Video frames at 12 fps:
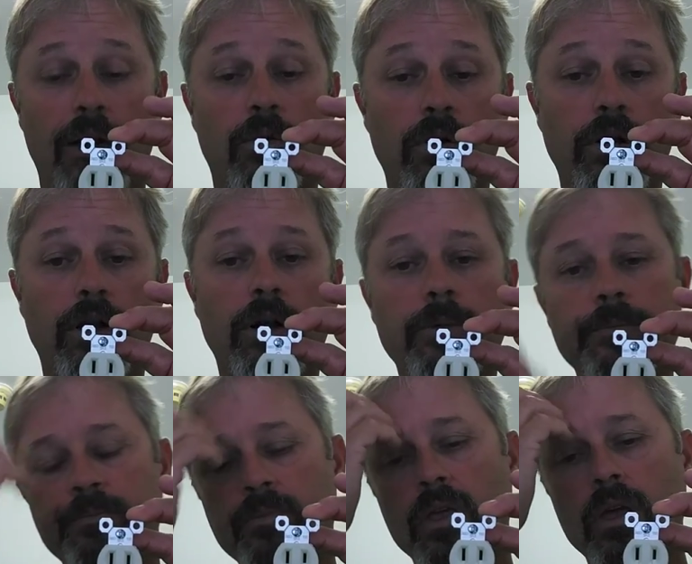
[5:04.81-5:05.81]
power here.
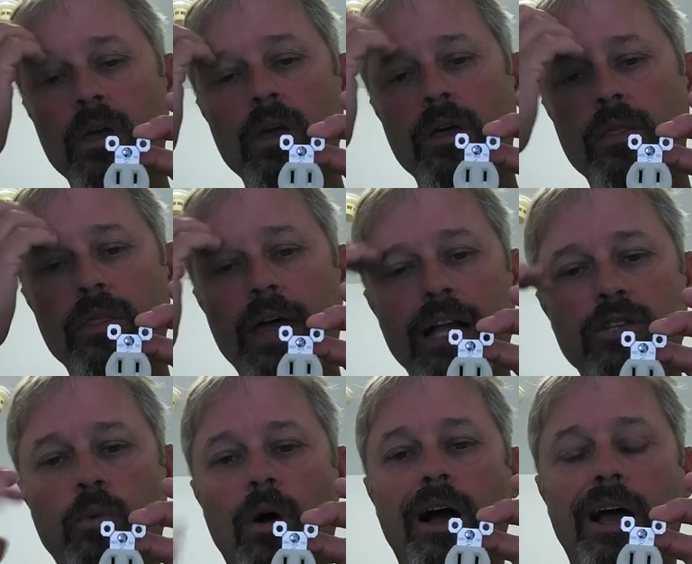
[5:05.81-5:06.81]

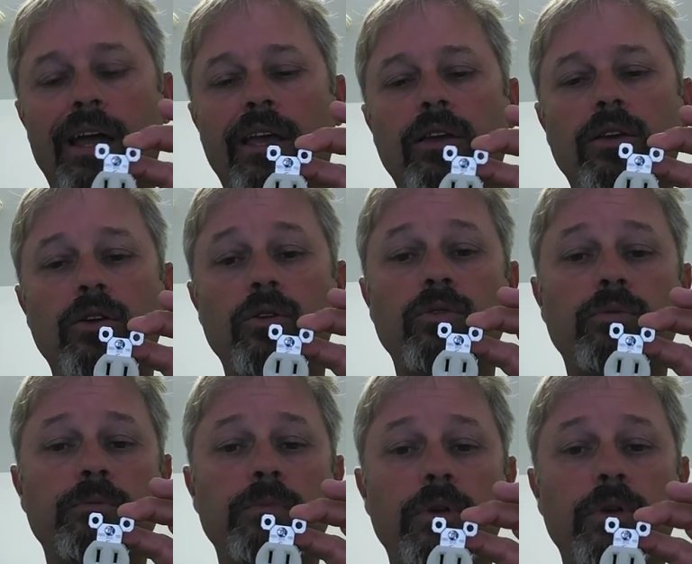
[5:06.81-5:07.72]
That's why you